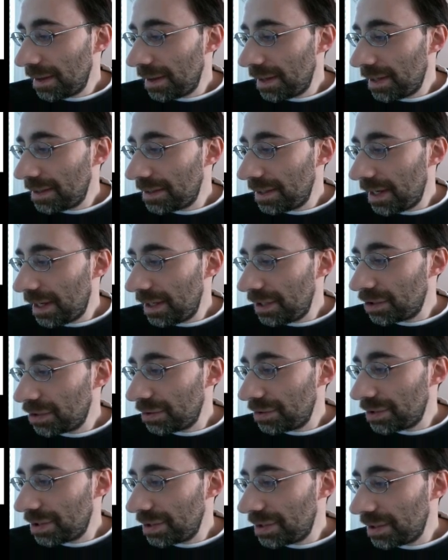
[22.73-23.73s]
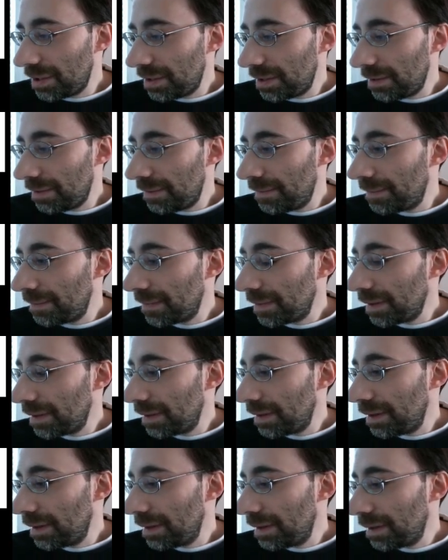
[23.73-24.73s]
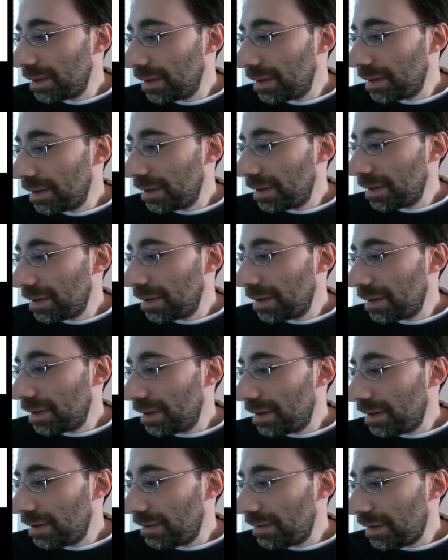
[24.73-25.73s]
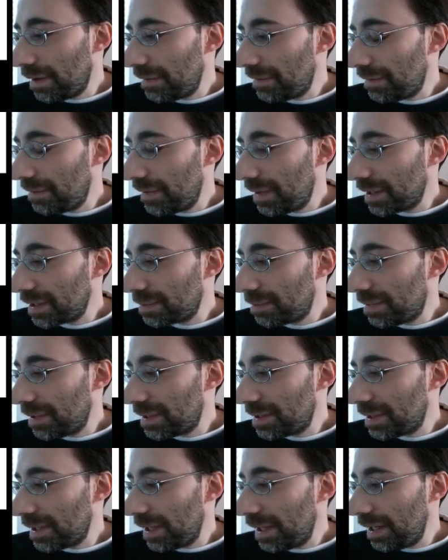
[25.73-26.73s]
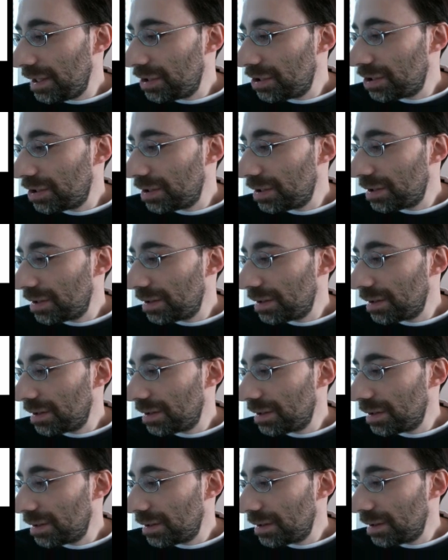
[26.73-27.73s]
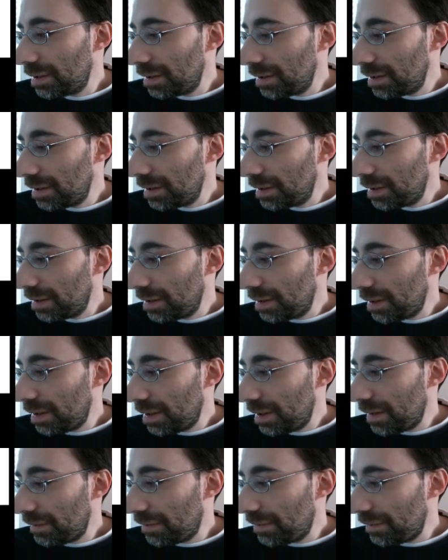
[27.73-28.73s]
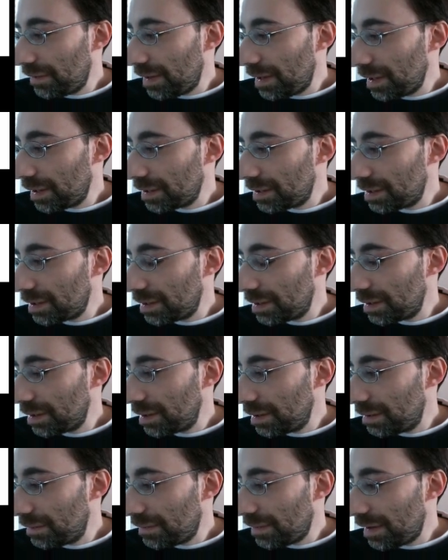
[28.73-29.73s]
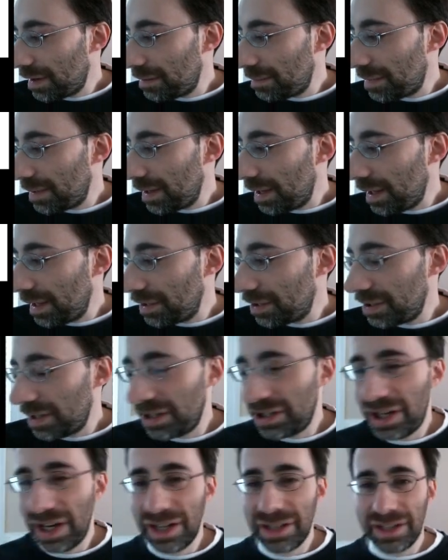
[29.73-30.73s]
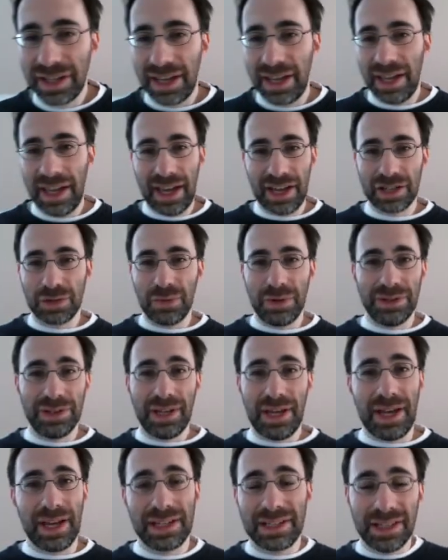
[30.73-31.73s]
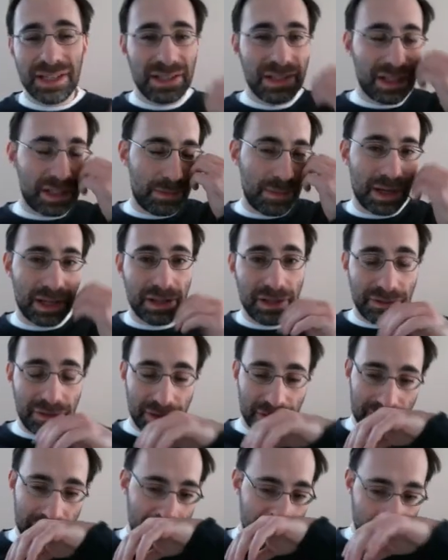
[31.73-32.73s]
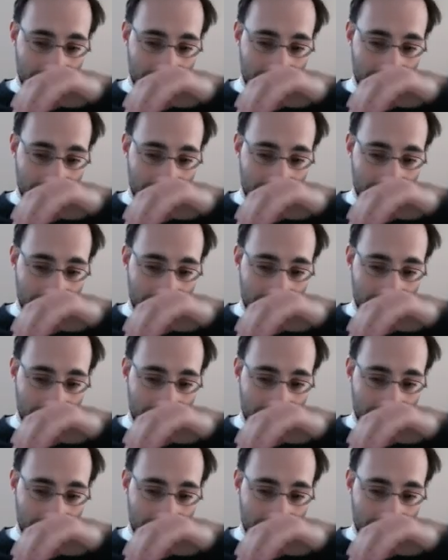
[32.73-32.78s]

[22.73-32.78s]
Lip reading: as h goes to 0 of f of x plus h, f of x divided by h. And I changed the x1 to x, it doesn't make a difference.